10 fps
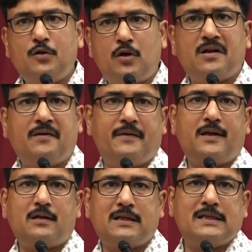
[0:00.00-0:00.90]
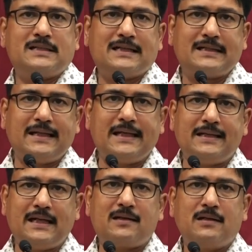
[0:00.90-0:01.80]
not aware. Others are thinking
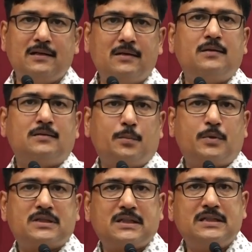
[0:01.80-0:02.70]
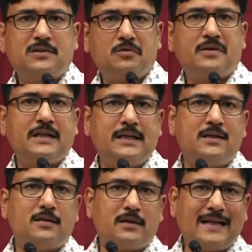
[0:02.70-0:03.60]
that the person is no
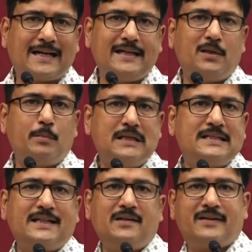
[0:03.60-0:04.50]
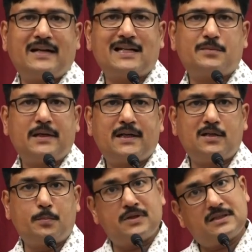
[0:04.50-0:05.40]
really lacking in many significant aspects and
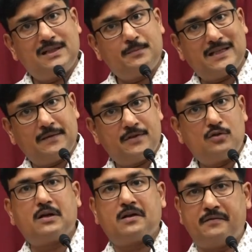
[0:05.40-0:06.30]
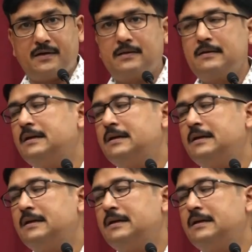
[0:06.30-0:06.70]
the person himself is not aware.